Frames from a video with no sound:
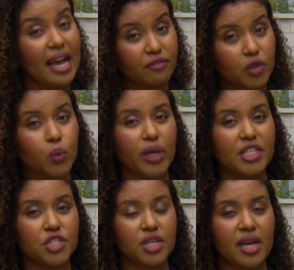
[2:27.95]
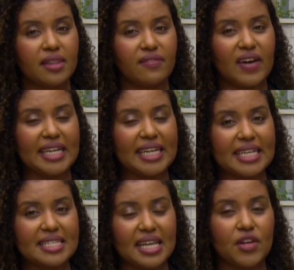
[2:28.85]
after which the
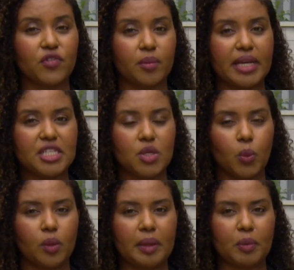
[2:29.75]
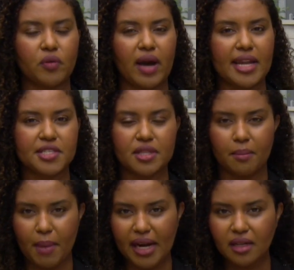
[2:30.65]
findings and information will be provided to the
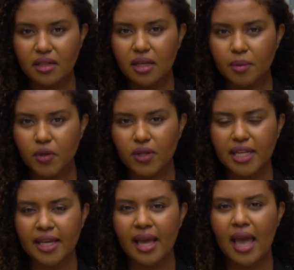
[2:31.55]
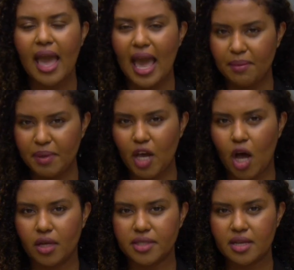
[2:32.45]
medical community and
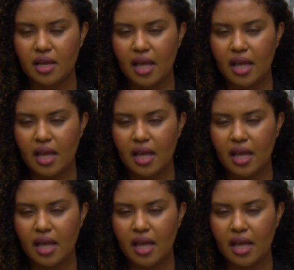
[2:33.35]
beyond.